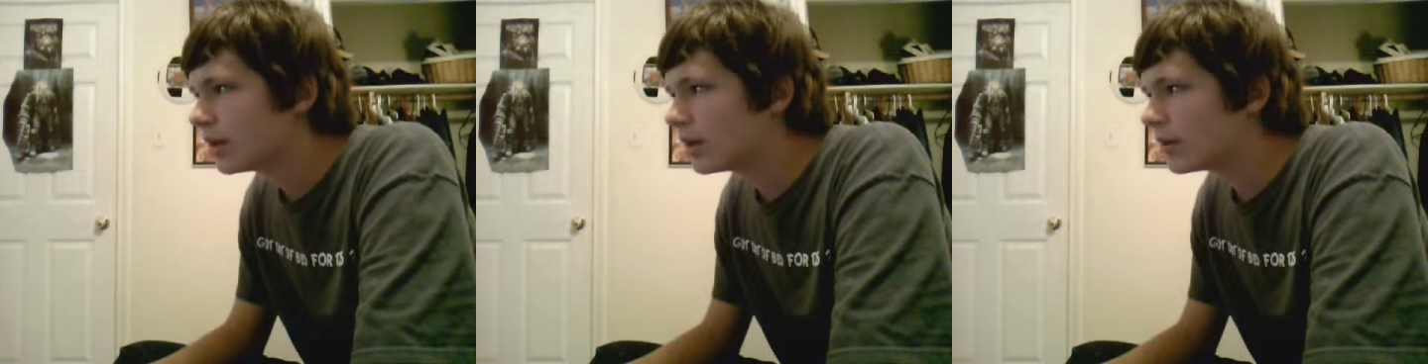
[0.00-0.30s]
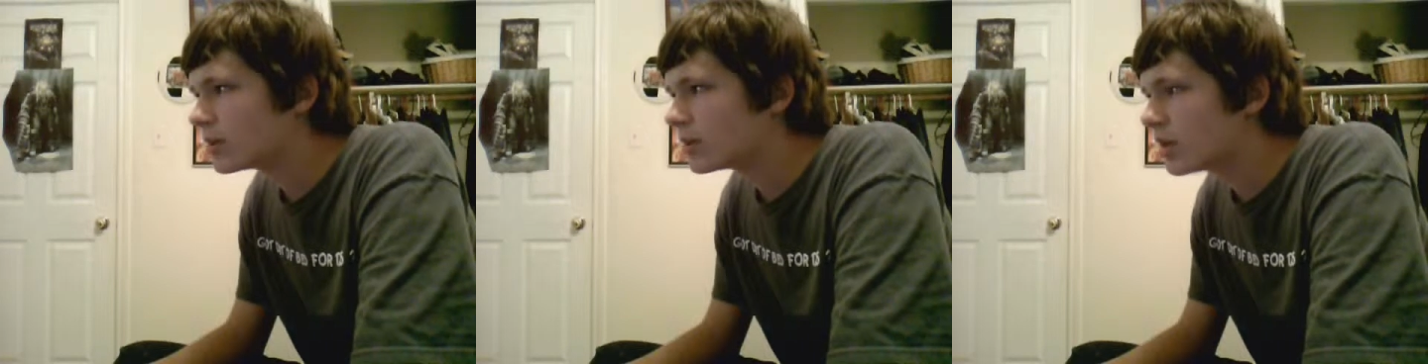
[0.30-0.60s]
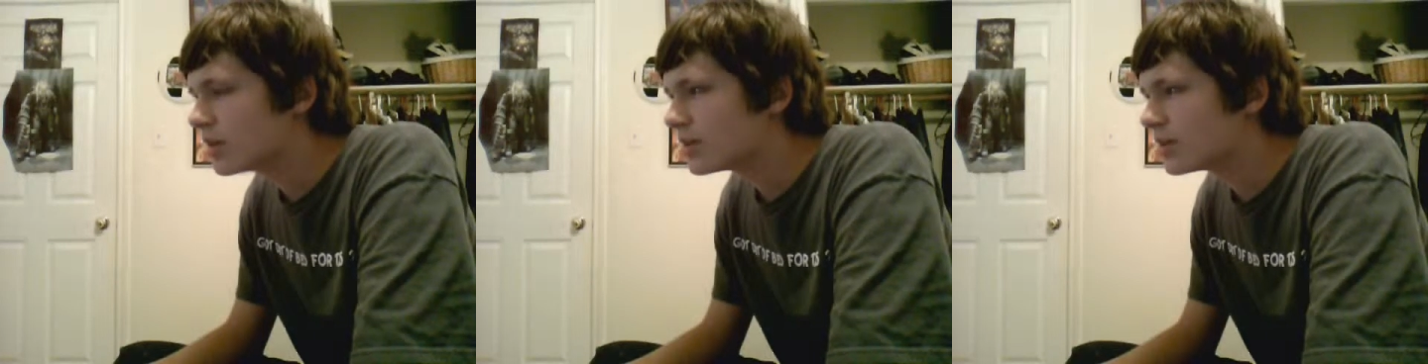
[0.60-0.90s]
I was
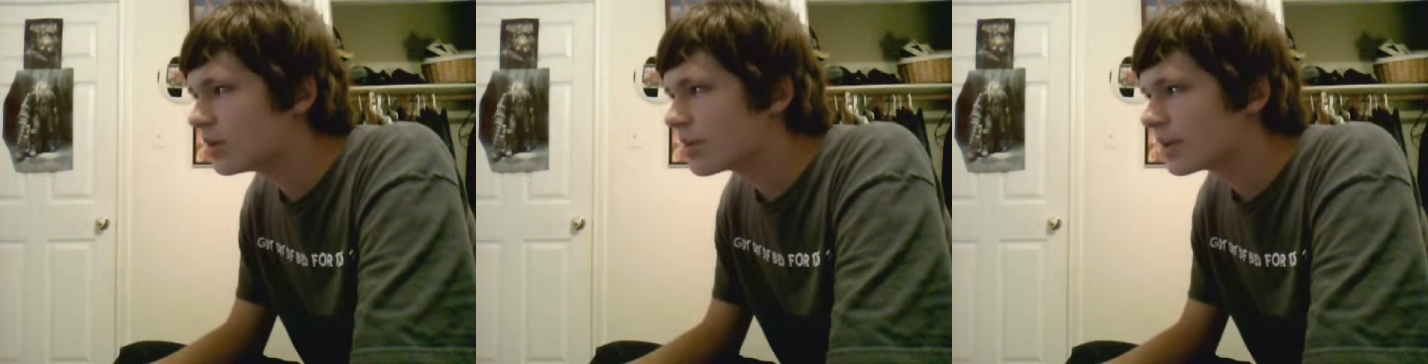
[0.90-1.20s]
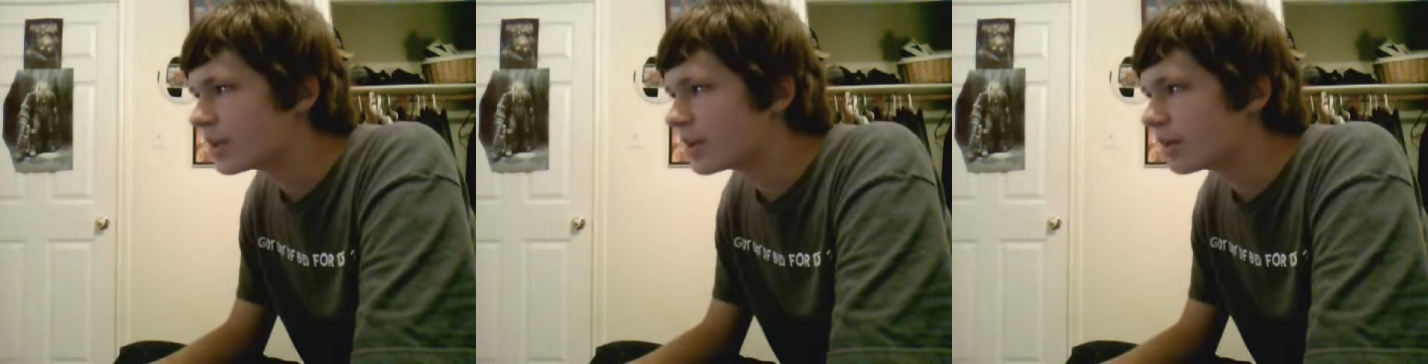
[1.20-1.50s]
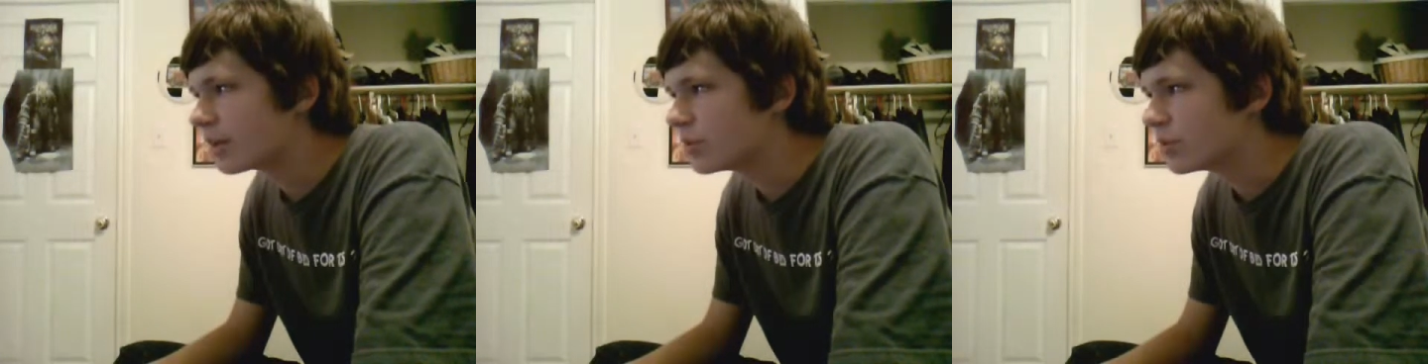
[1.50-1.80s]
also thinking
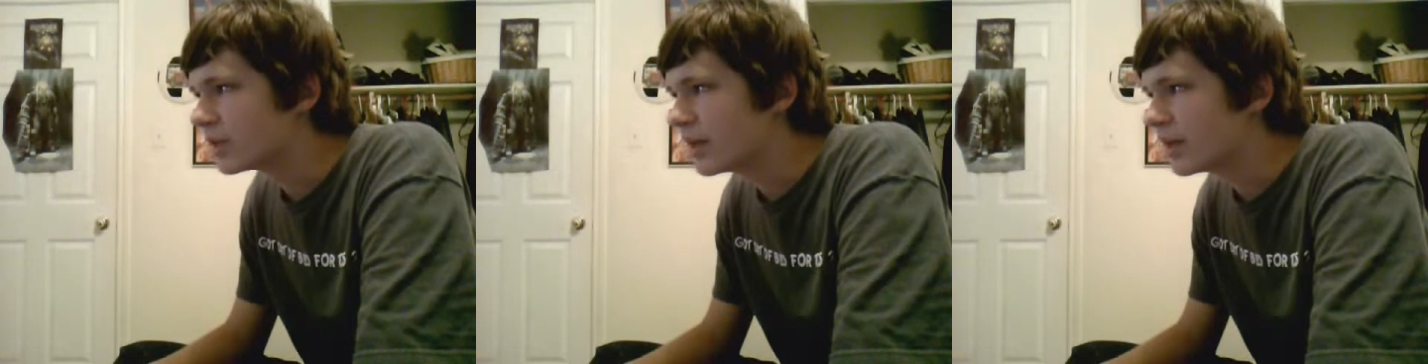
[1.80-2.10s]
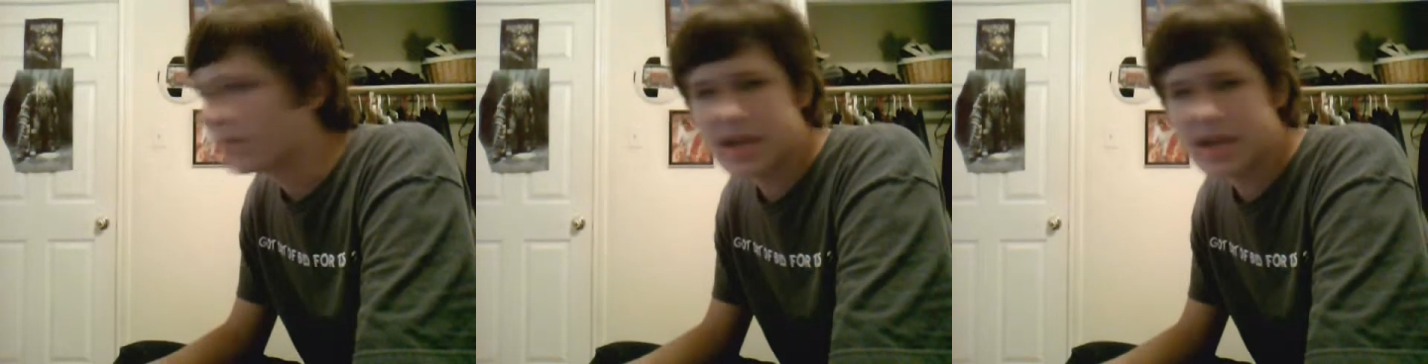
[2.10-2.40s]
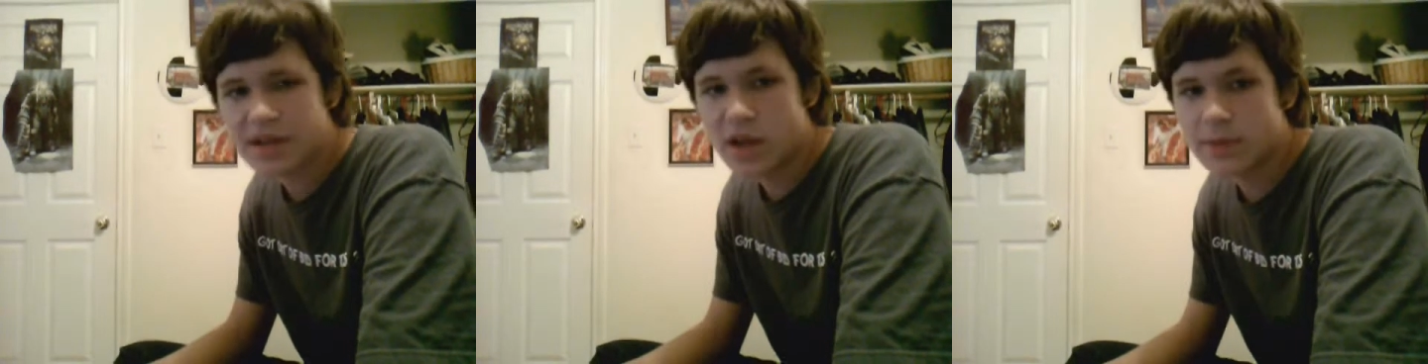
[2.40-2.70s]
of doing a
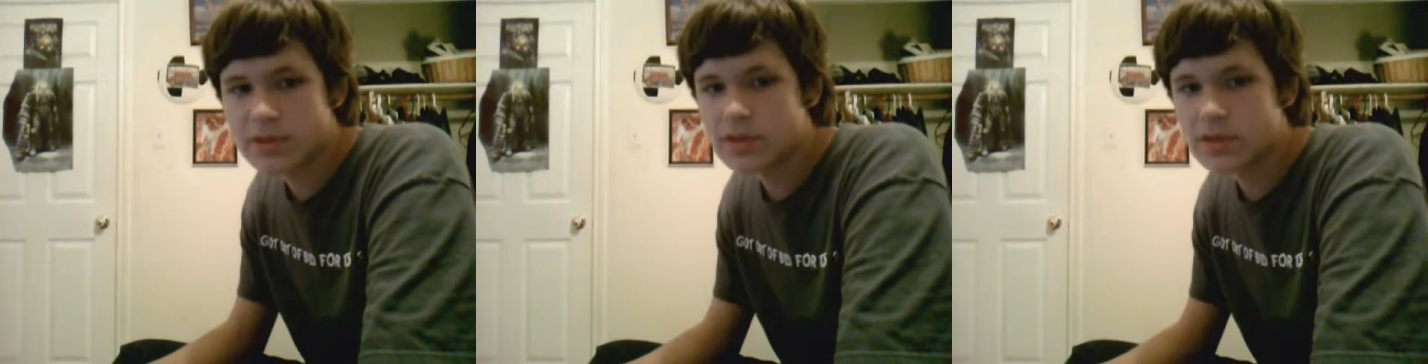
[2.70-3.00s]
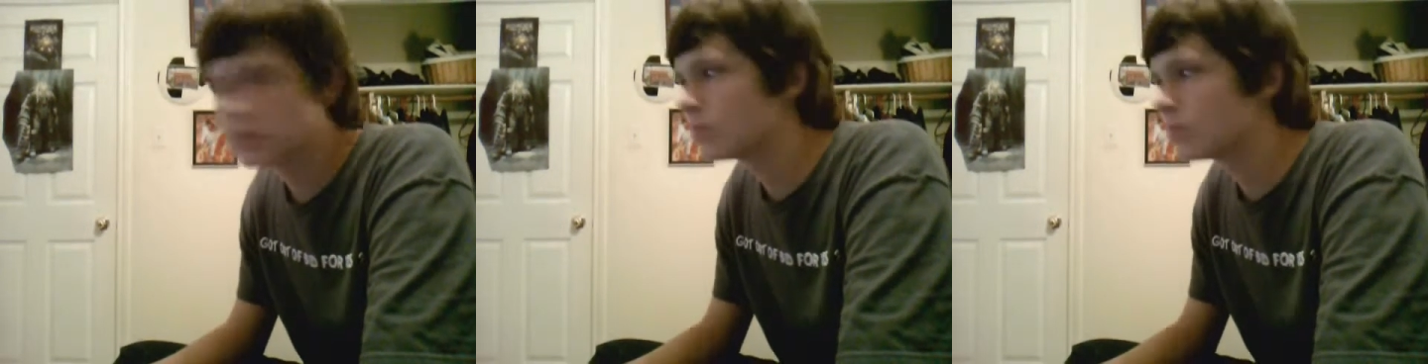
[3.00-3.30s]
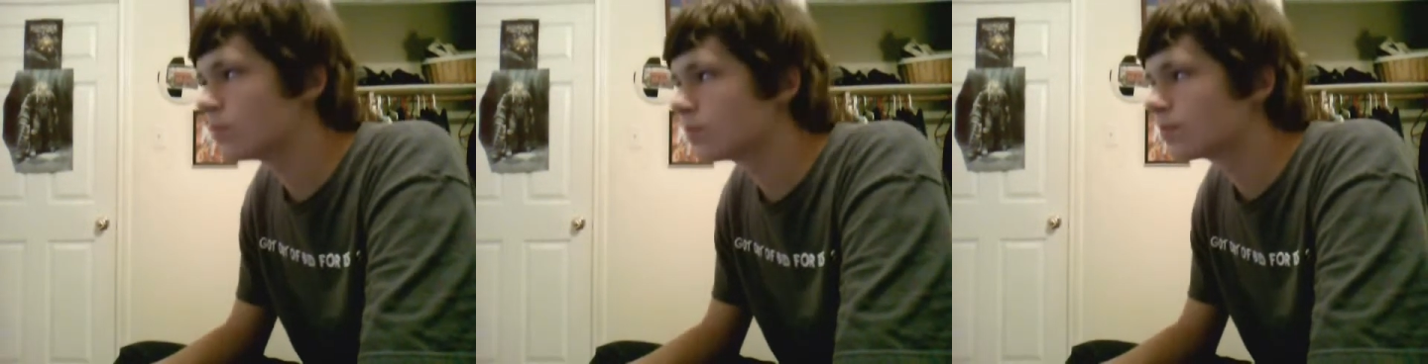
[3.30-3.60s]
Black Ops
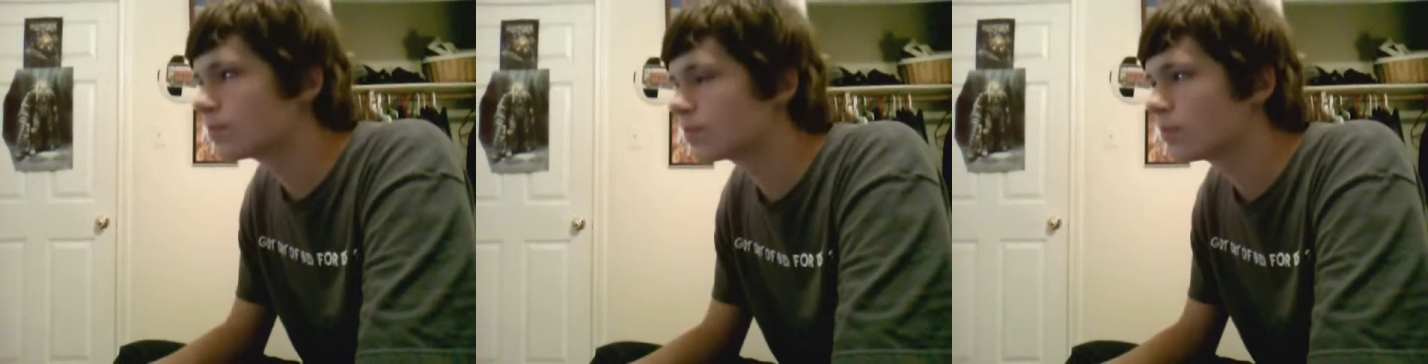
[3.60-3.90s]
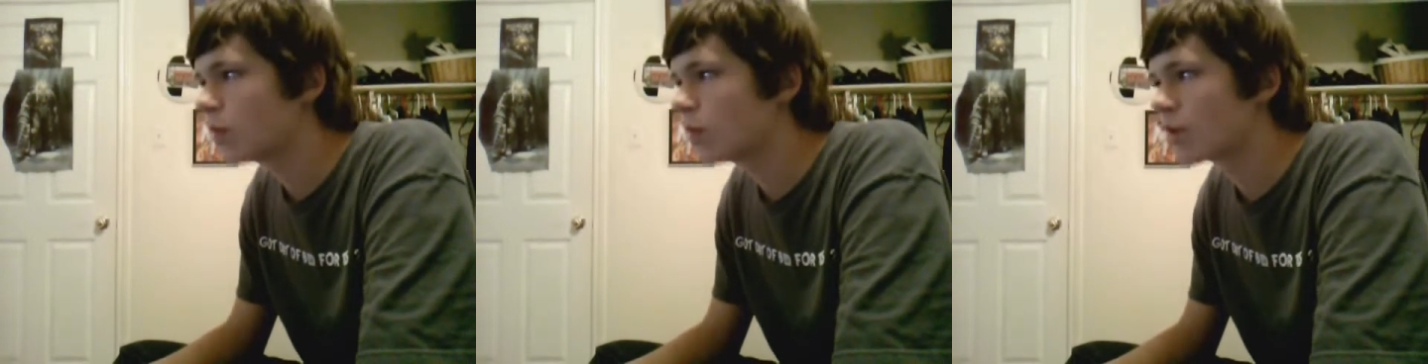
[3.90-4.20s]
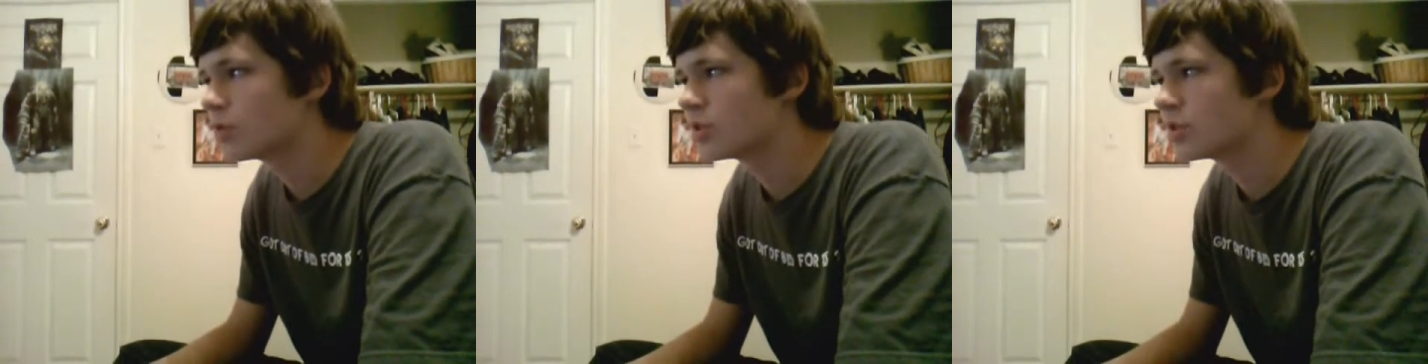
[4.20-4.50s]

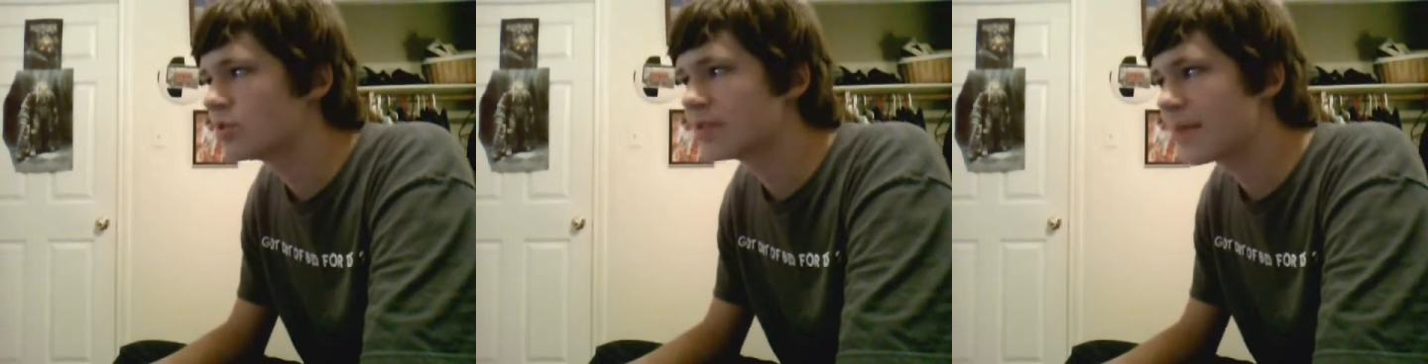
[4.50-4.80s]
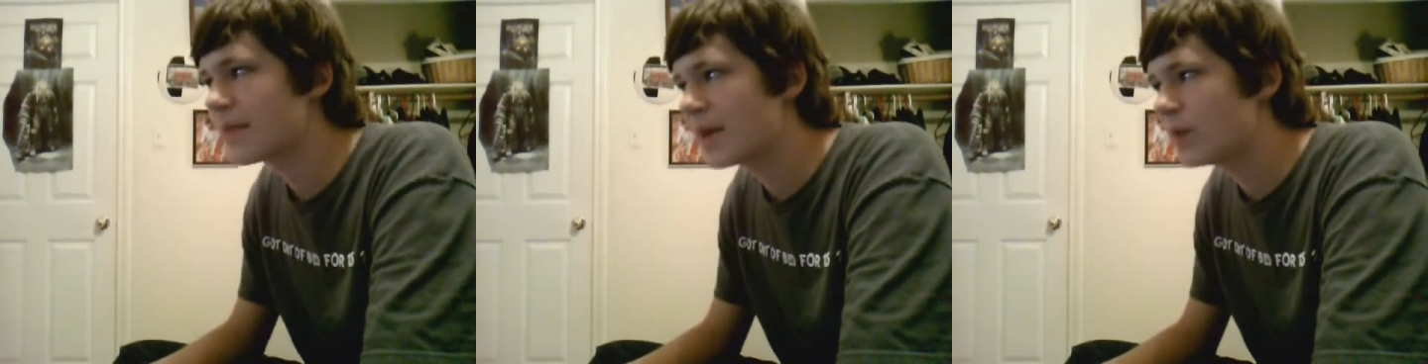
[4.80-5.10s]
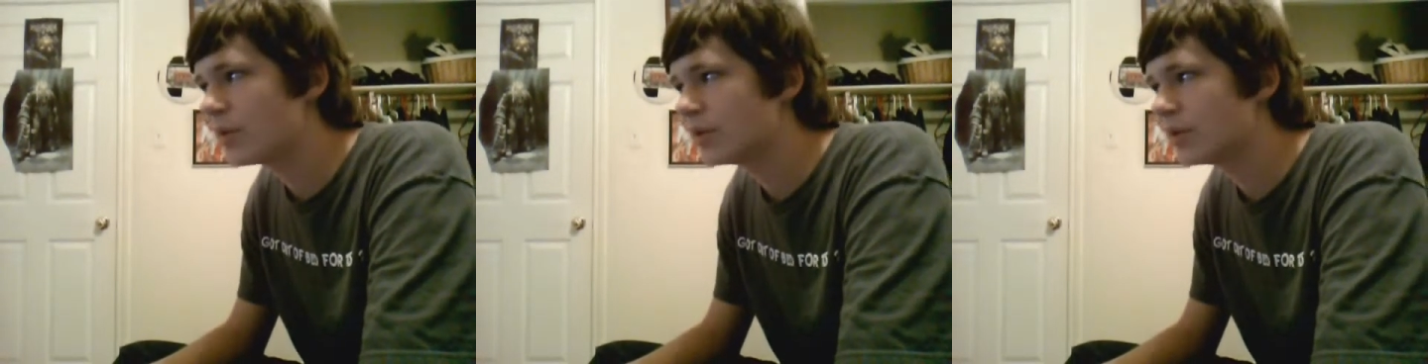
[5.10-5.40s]
walkthrough as soon as I buy
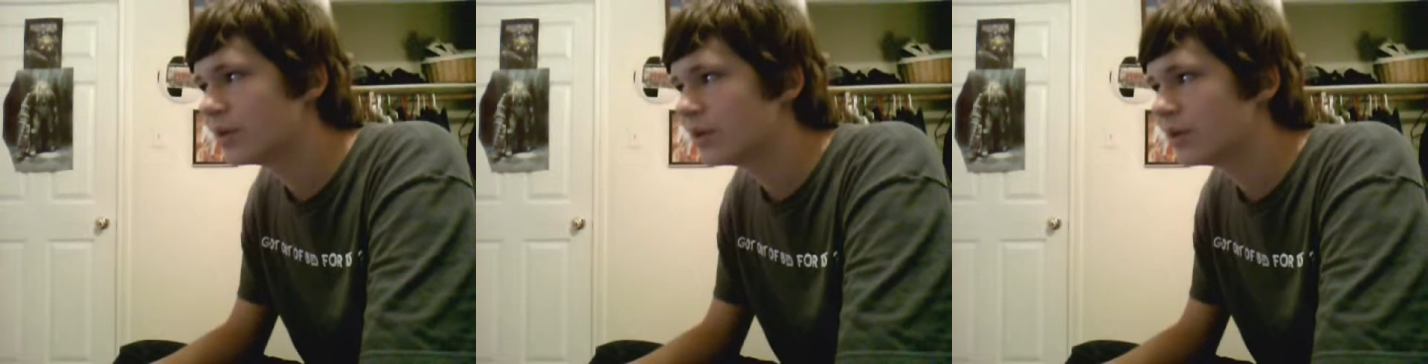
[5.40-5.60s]
one.